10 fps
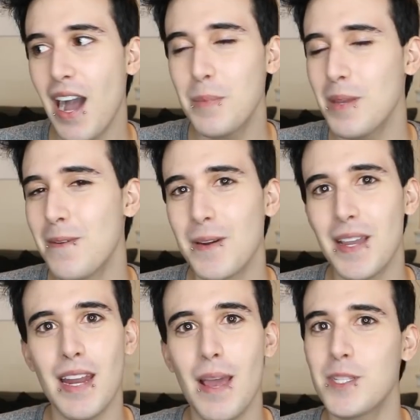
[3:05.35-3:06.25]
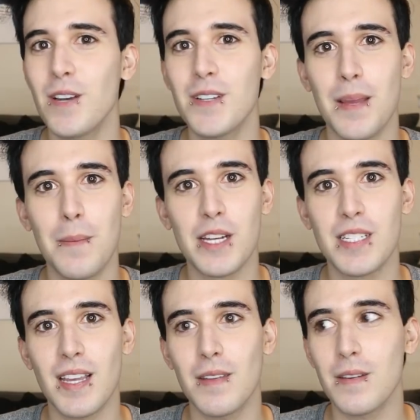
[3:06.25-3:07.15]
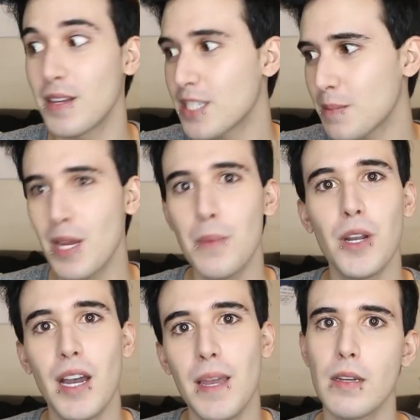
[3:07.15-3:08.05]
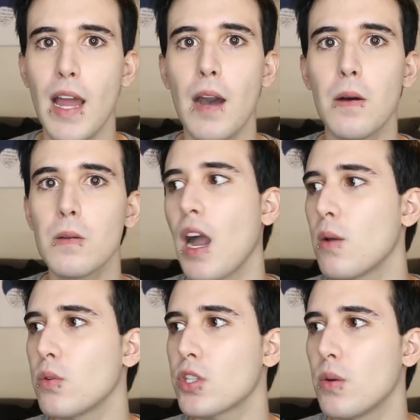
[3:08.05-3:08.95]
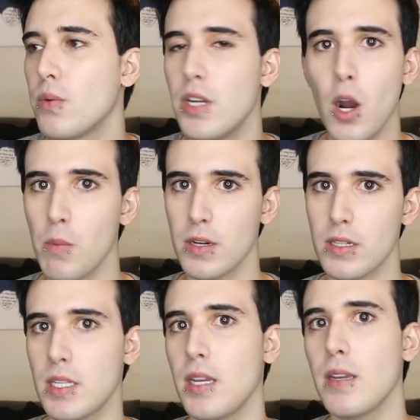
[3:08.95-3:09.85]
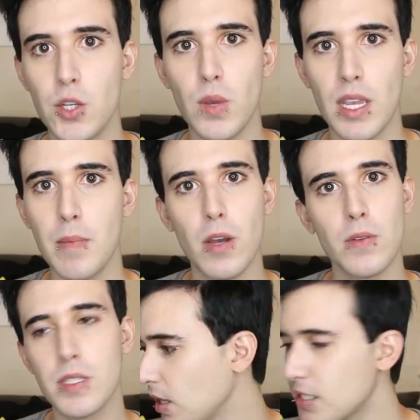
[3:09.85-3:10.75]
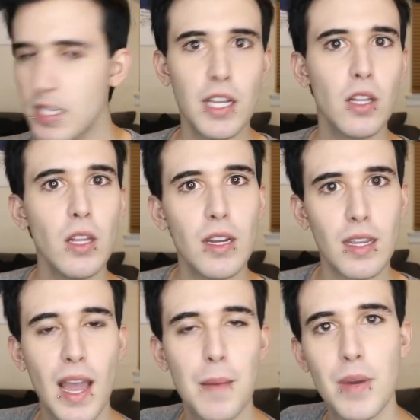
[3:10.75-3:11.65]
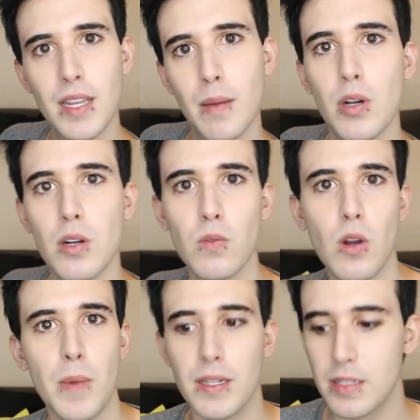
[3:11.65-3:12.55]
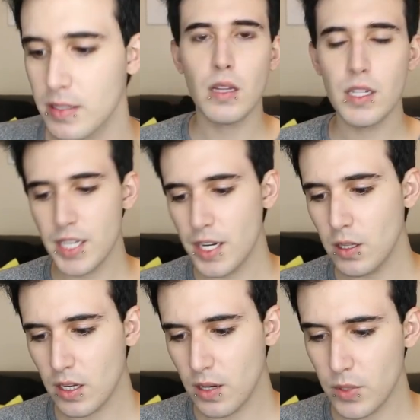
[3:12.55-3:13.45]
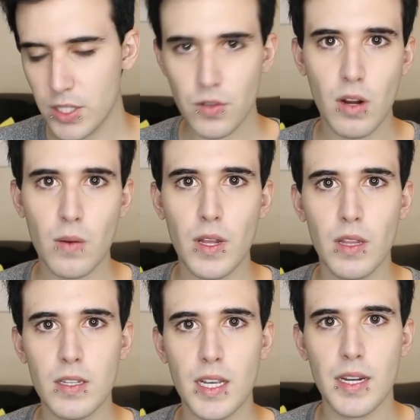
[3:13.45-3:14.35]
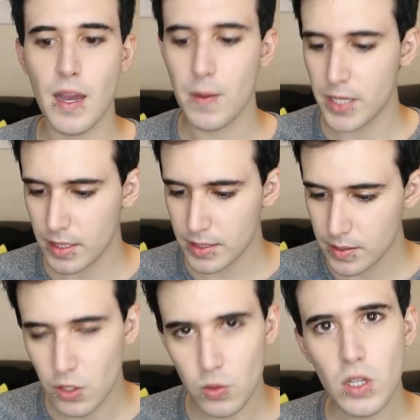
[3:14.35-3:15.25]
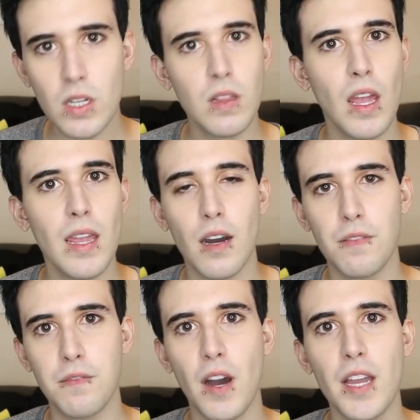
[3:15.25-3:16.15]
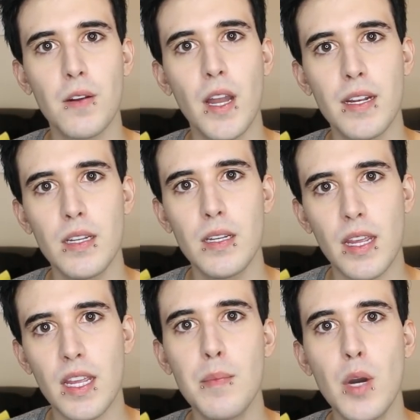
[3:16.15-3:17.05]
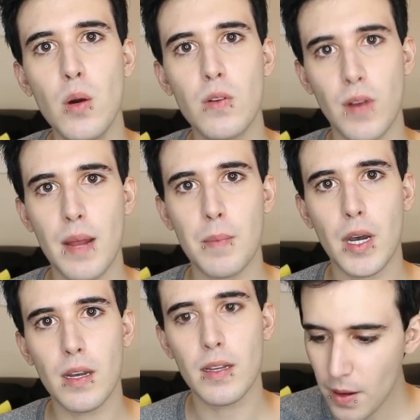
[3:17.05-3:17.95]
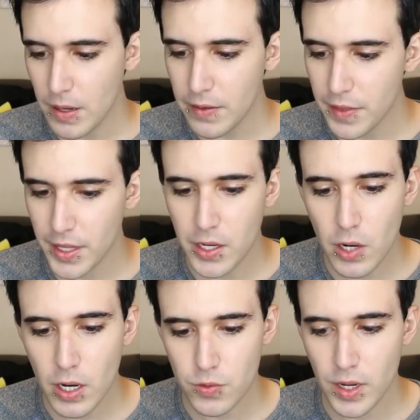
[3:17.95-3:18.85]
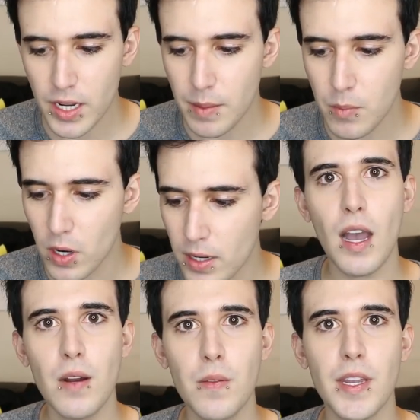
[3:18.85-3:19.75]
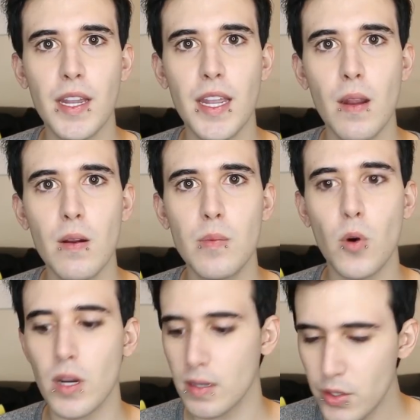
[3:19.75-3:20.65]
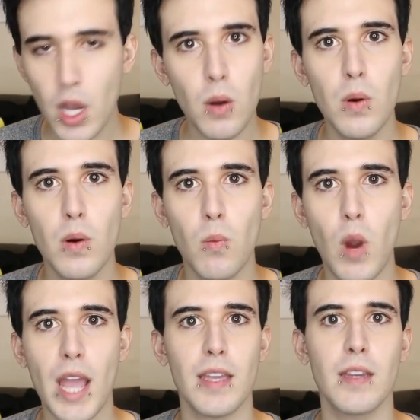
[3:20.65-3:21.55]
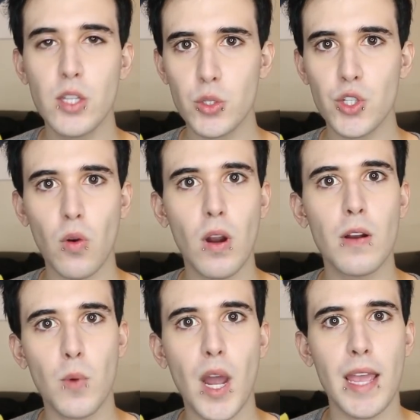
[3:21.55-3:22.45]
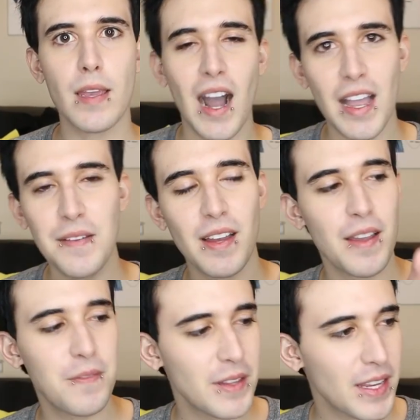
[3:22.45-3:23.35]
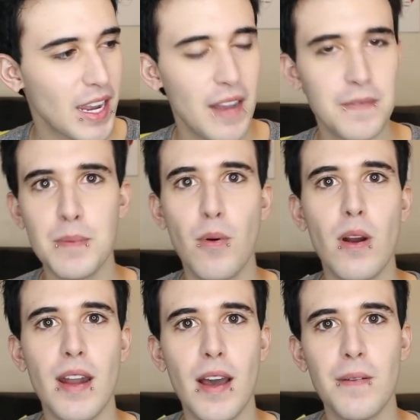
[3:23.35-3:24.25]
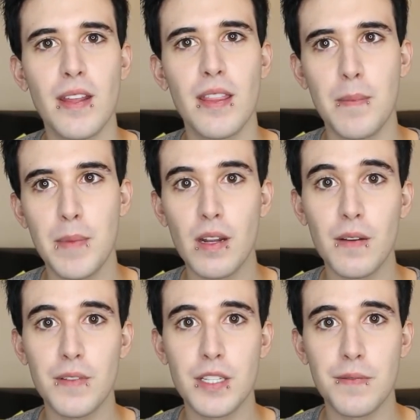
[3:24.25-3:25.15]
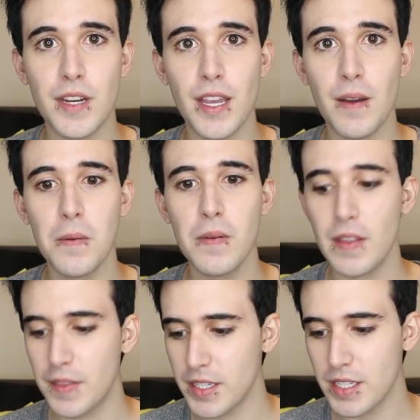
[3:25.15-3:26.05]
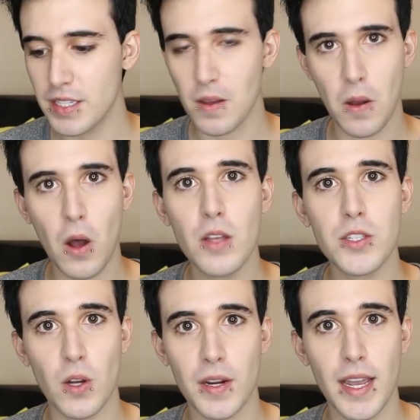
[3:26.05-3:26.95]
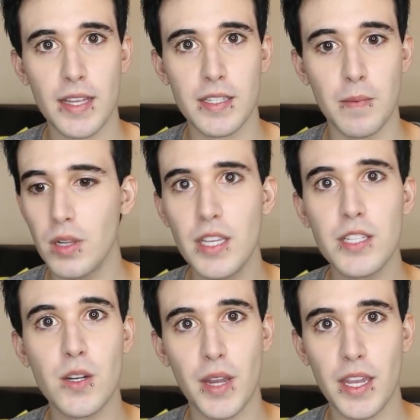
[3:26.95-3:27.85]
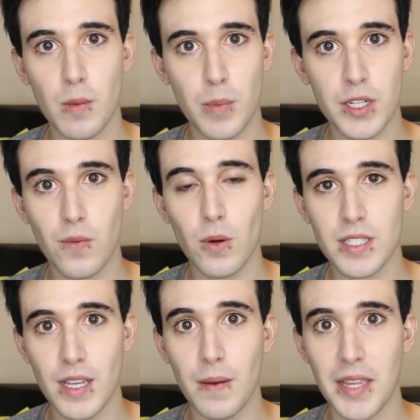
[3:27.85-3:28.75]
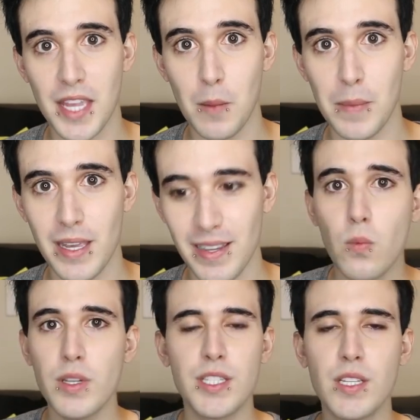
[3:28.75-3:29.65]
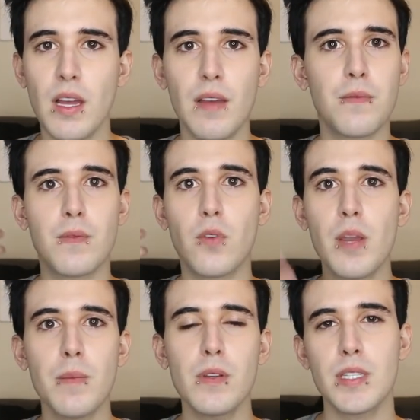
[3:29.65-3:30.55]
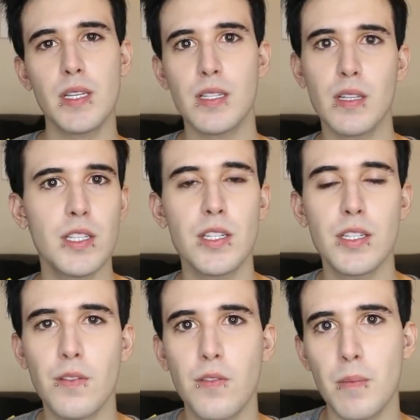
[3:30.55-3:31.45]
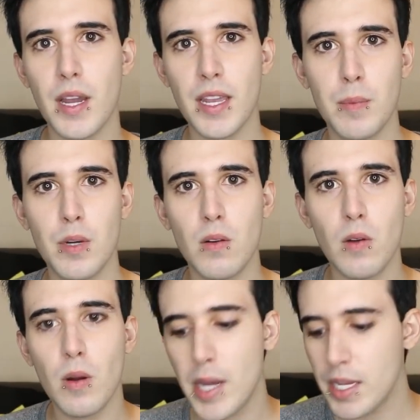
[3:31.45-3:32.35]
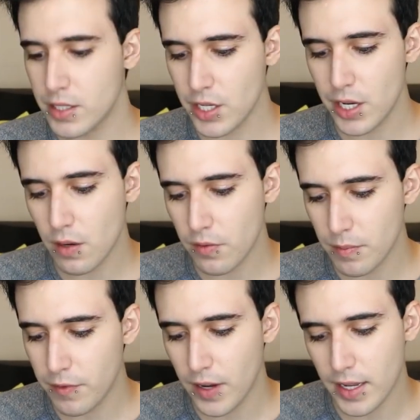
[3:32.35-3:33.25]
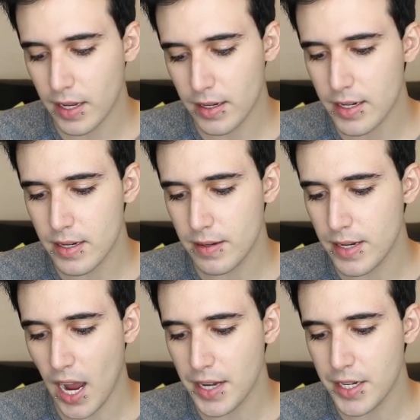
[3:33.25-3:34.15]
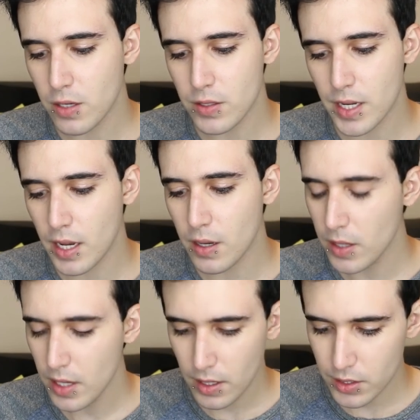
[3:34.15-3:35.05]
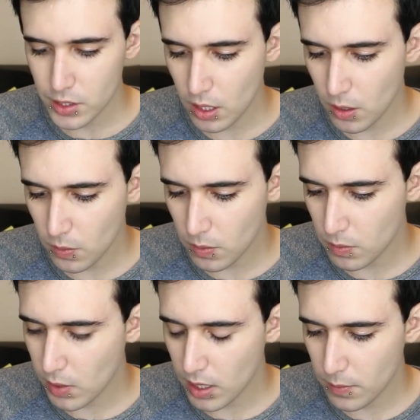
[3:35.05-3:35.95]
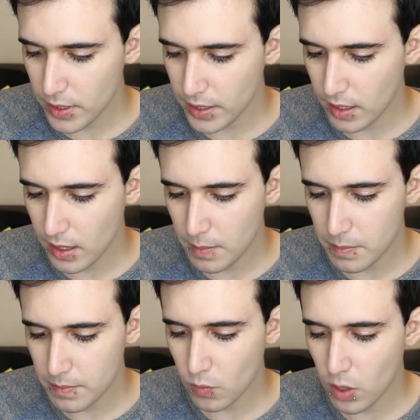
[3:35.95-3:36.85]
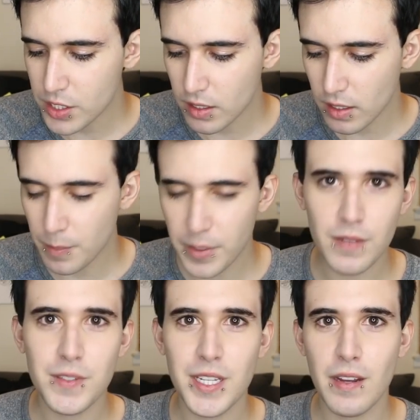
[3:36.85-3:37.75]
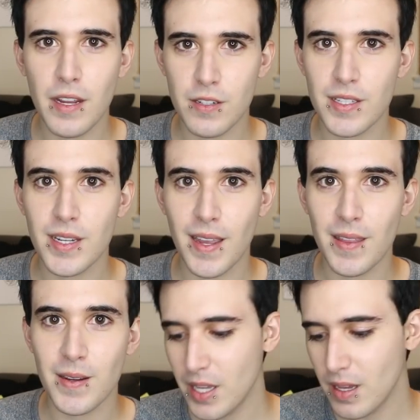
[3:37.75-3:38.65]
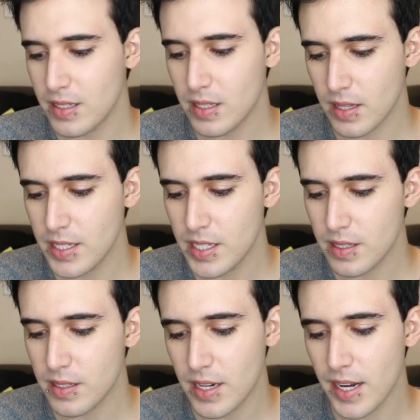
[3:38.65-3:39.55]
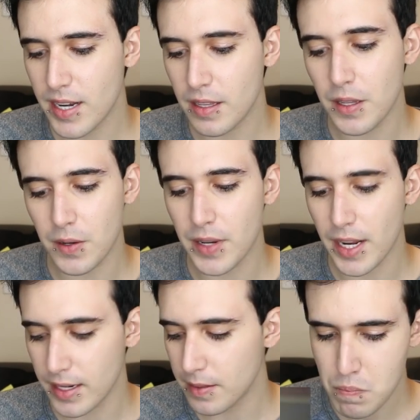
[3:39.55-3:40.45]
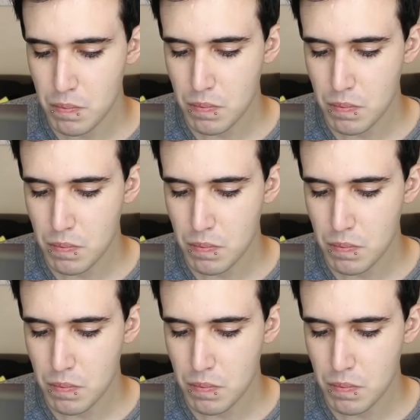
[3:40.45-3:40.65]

I'm Emo again. MCR's getting back together. September hype. Now I will show no mercy to emos. Let's take a look at My Chemical Romance. Let's take a look at what Gerard Way looks like nowadays. You look like a fire-headed emo grandma. I don't even think your hair's red anymore. I don't think I care anymore. No way to Gerard Way. I, I feel like I have to point out in the middle of this video that this is all sarcasm. Please don't get your pitchforks out and kill me. We still have great music to listen to from My Chemical Romance, you know, from fucking nine years ago. So why don't we um, watch a little bit of Teenagers together? Because this is getting a little negative.